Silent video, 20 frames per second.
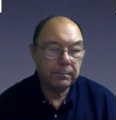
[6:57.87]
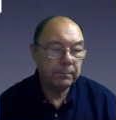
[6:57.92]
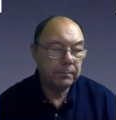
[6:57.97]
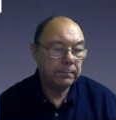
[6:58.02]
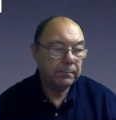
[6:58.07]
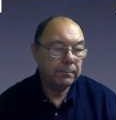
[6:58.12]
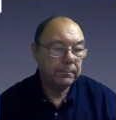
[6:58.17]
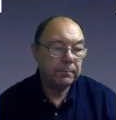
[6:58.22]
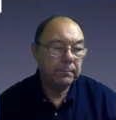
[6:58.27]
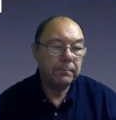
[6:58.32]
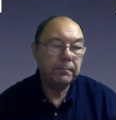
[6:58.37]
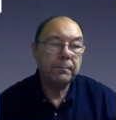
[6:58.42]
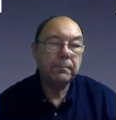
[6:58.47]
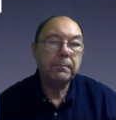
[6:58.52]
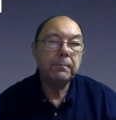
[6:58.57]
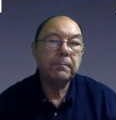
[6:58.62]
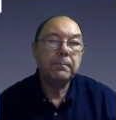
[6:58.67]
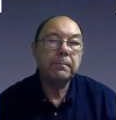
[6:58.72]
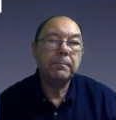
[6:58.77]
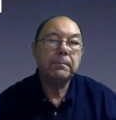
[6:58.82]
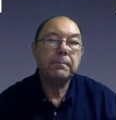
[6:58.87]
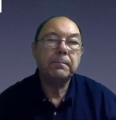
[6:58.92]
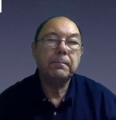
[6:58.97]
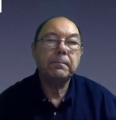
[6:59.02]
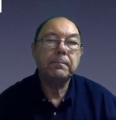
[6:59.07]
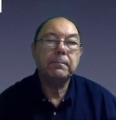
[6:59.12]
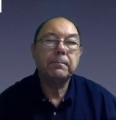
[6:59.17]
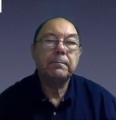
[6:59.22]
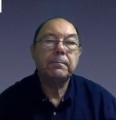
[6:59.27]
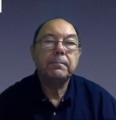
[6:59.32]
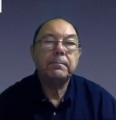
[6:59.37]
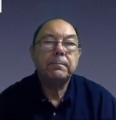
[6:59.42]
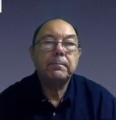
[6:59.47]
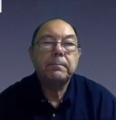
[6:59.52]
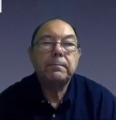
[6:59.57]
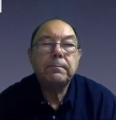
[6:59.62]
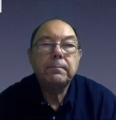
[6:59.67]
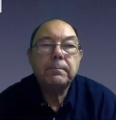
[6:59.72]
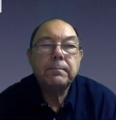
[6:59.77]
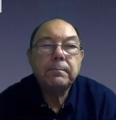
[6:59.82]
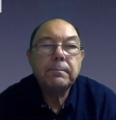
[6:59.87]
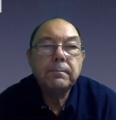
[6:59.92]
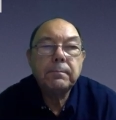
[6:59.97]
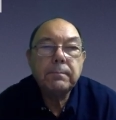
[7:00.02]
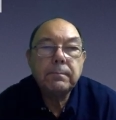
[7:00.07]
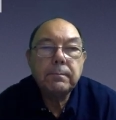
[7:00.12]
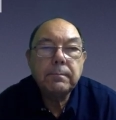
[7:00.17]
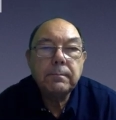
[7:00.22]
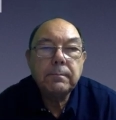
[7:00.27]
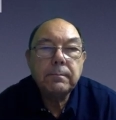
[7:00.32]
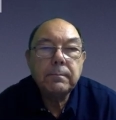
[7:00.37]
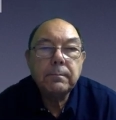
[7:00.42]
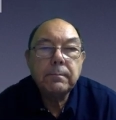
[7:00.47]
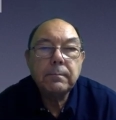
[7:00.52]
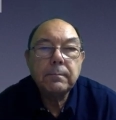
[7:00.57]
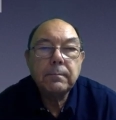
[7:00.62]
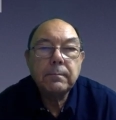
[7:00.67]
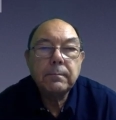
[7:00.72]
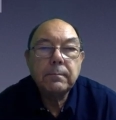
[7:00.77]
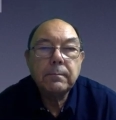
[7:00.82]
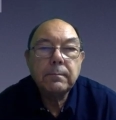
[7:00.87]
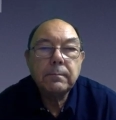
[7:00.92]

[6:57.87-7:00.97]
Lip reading: (silence)